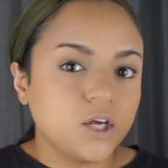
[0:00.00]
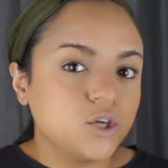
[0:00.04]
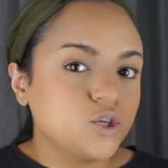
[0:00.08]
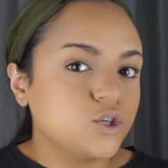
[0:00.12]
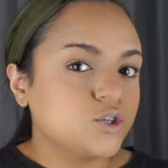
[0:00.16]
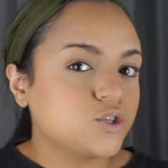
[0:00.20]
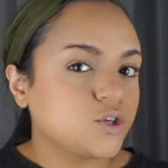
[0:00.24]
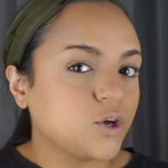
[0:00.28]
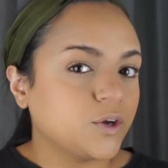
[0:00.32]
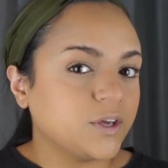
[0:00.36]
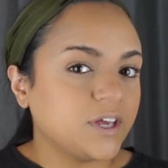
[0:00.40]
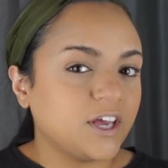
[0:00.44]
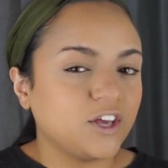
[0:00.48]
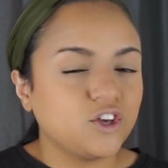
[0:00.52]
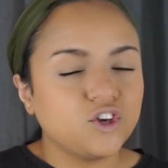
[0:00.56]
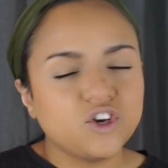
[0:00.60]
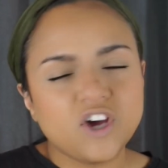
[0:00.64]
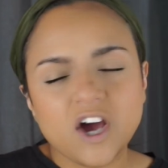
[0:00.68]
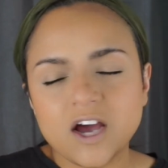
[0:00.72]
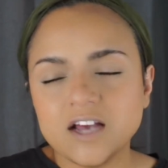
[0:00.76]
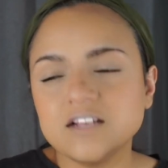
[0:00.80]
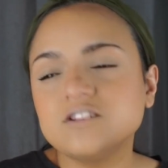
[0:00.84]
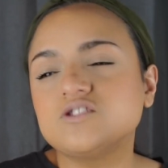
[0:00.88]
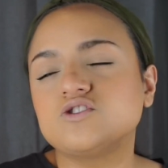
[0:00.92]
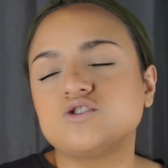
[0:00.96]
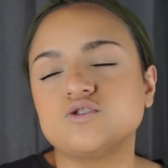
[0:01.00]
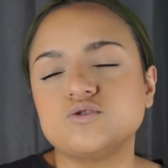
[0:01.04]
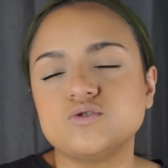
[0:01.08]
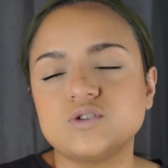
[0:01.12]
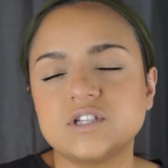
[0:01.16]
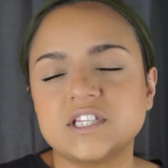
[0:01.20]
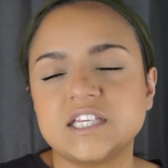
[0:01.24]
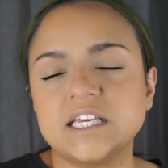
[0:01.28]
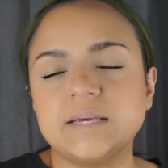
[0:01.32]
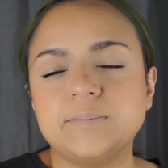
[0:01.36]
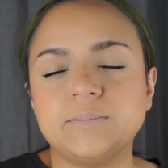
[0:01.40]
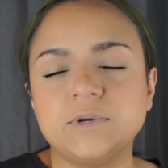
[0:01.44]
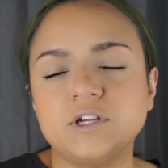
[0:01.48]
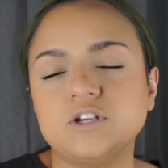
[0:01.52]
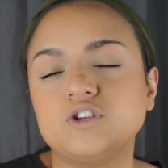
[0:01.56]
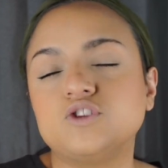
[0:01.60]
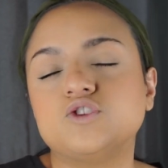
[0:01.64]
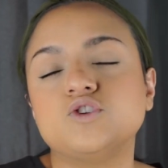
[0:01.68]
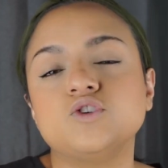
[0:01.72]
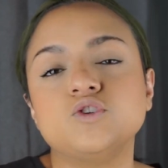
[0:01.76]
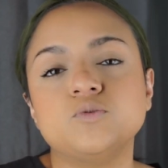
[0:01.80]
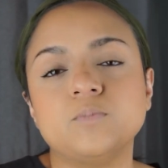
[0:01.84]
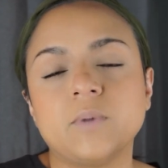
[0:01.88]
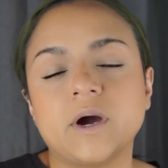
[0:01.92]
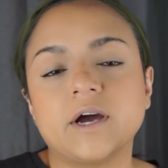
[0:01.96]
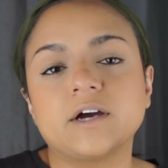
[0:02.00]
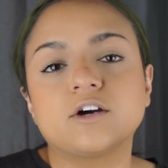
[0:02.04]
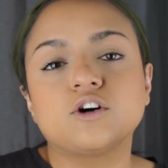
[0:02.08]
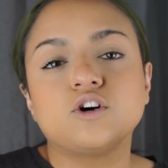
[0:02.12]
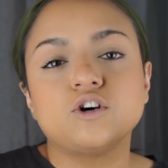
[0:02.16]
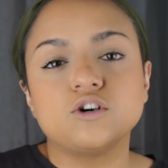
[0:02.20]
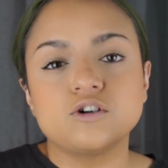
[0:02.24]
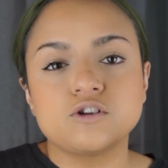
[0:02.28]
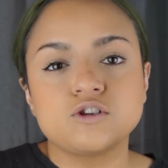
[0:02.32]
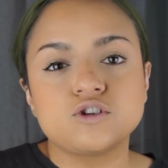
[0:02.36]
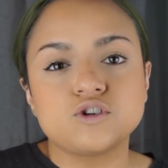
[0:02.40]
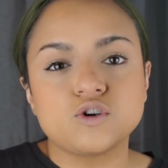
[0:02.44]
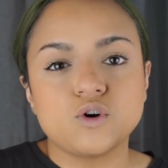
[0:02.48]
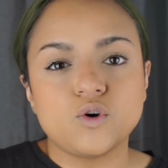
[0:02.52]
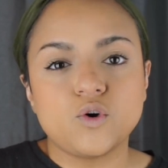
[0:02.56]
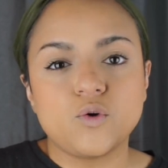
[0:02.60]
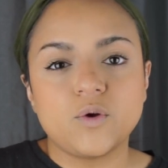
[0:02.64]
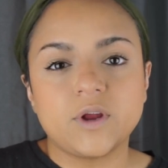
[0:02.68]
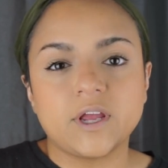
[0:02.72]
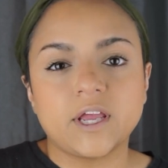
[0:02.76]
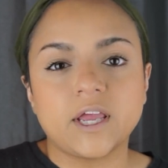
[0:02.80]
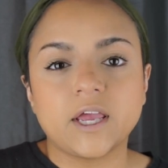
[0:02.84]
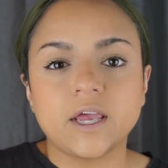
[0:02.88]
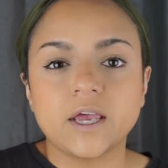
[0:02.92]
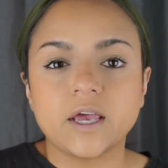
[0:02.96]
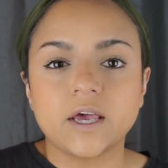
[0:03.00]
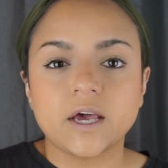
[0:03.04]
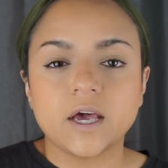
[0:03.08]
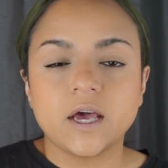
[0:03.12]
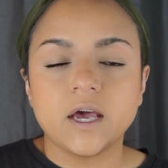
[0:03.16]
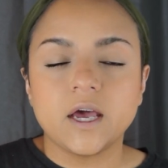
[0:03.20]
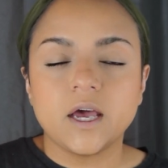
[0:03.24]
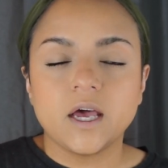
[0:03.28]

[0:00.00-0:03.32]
So yeah, you guys do see me do my contouring